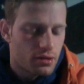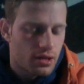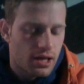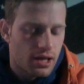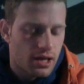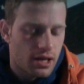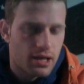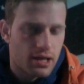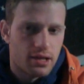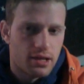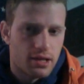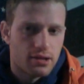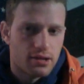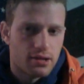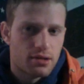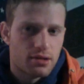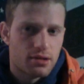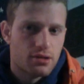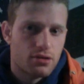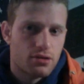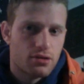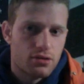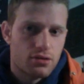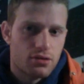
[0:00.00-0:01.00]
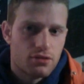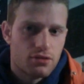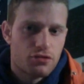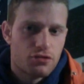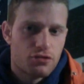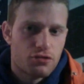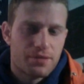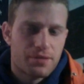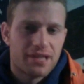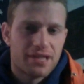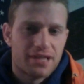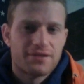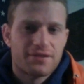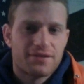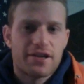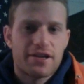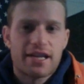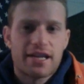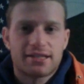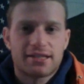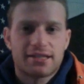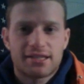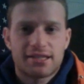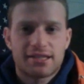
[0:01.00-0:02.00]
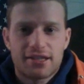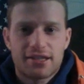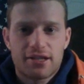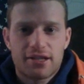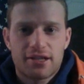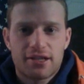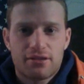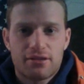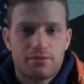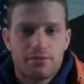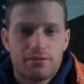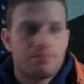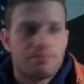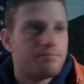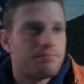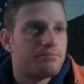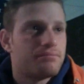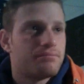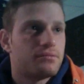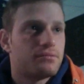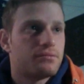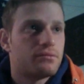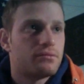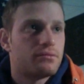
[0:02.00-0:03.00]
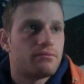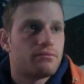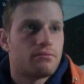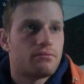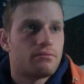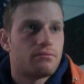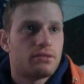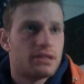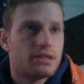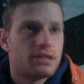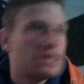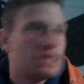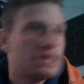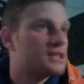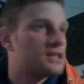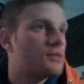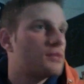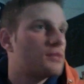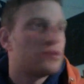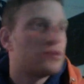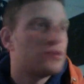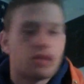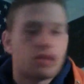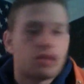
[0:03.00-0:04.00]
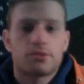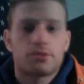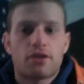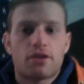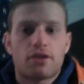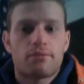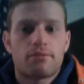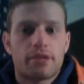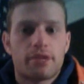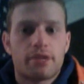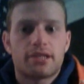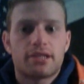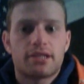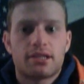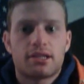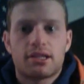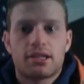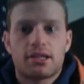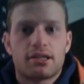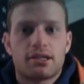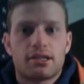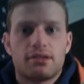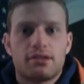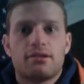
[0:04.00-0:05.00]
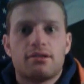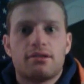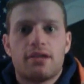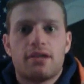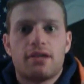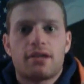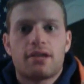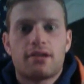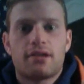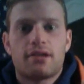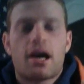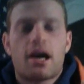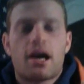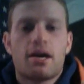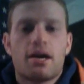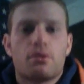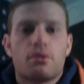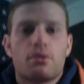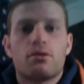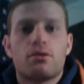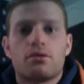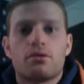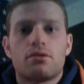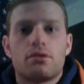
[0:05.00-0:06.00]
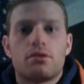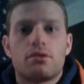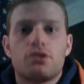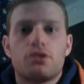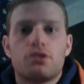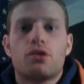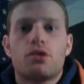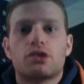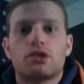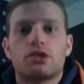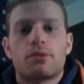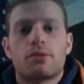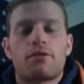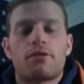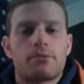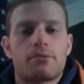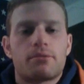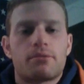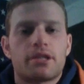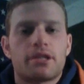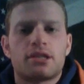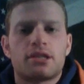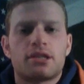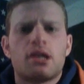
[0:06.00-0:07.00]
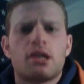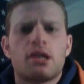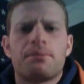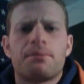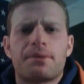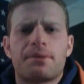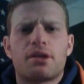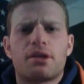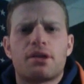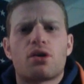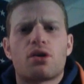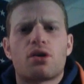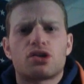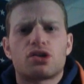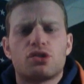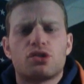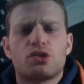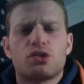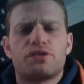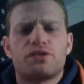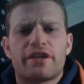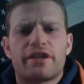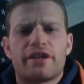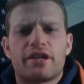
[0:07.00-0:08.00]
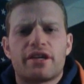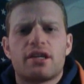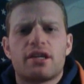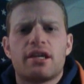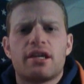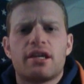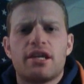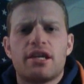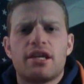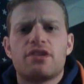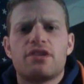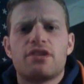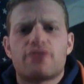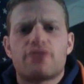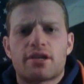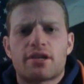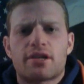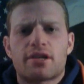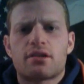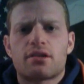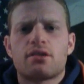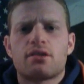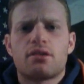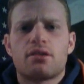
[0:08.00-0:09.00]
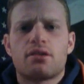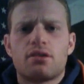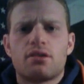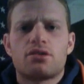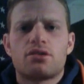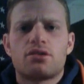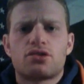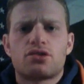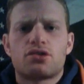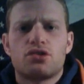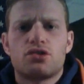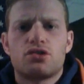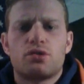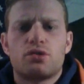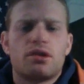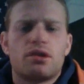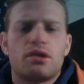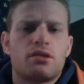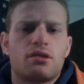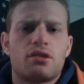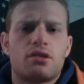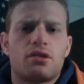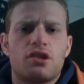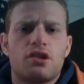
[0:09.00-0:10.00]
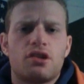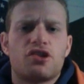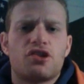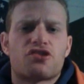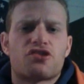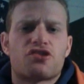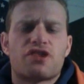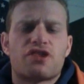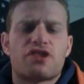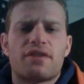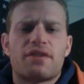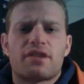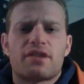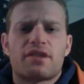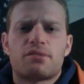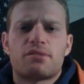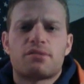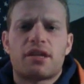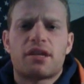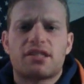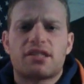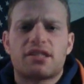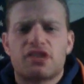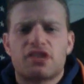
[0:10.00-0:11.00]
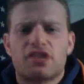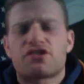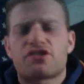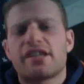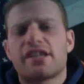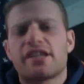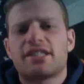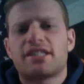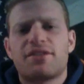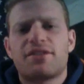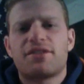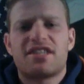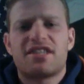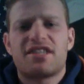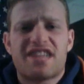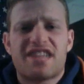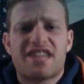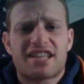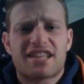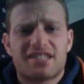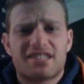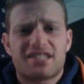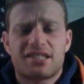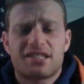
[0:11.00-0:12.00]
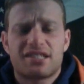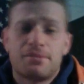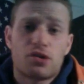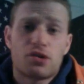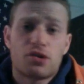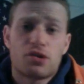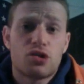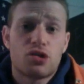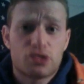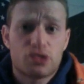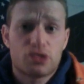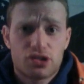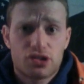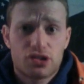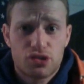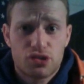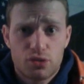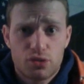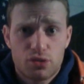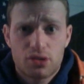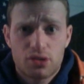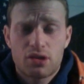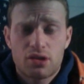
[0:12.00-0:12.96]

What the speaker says: And groupthink's very necessary. You see that someone jumps off a bridge and they could die, well, don't jump off a bridge. But it also is very hindering too in your creative expression. And creativity is the next thing this book goes into.